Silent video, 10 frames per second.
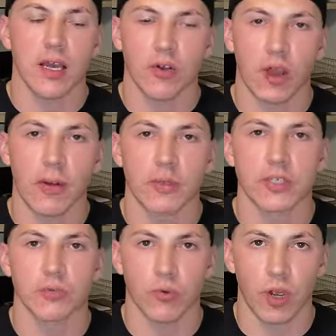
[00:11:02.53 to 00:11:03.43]
and you're able
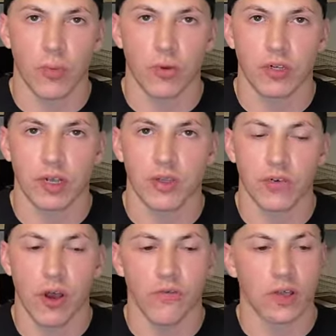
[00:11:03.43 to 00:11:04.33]
to run a
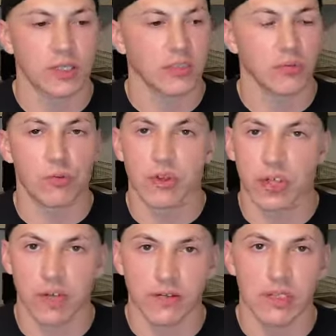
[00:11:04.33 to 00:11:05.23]
productive offense through
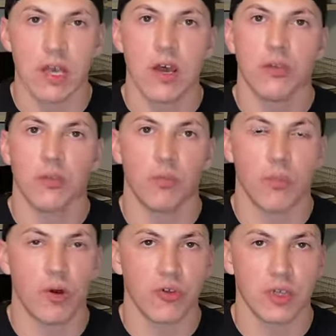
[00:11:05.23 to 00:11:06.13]
shifts, through
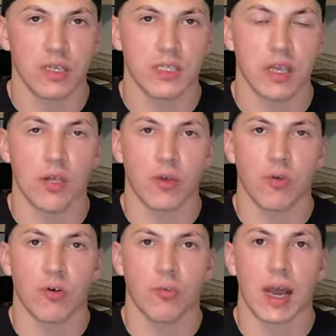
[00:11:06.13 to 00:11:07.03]
motions, letting your
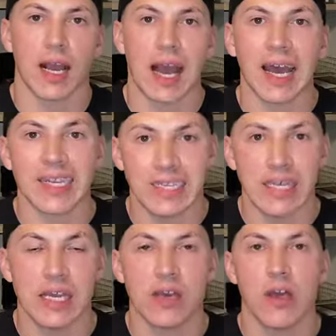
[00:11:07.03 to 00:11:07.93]
quarterback
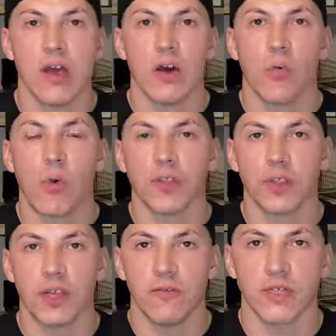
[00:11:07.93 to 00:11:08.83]
ID what
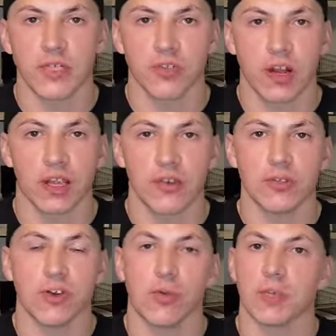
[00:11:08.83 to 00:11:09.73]
the defense is trying to
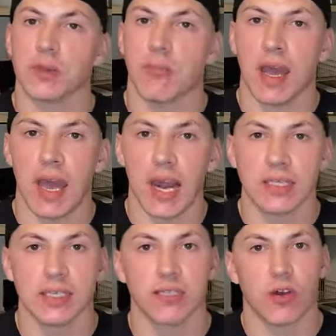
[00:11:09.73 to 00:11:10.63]
do to him. Is it man?
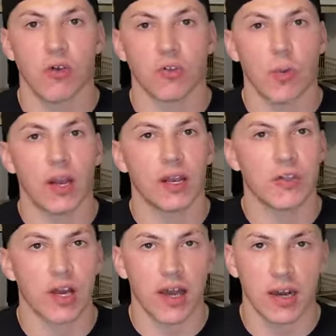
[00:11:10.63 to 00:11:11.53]
Is it zone? Do I need to
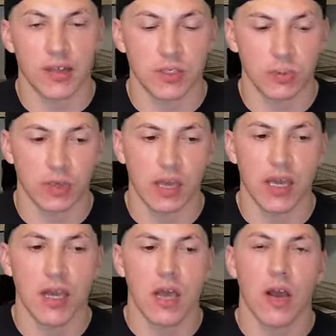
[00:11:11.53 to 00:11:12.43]
check out of this
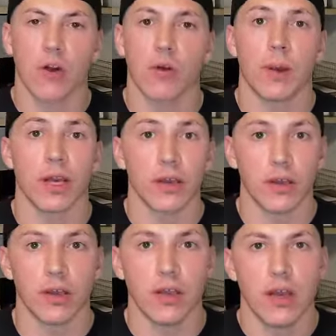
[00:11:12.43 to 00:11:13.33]
play or am I
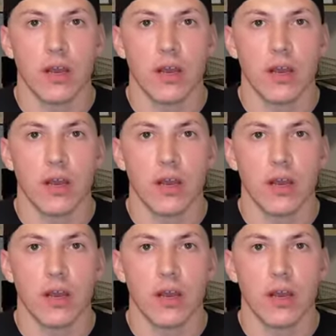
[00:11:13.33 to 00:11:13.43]
good?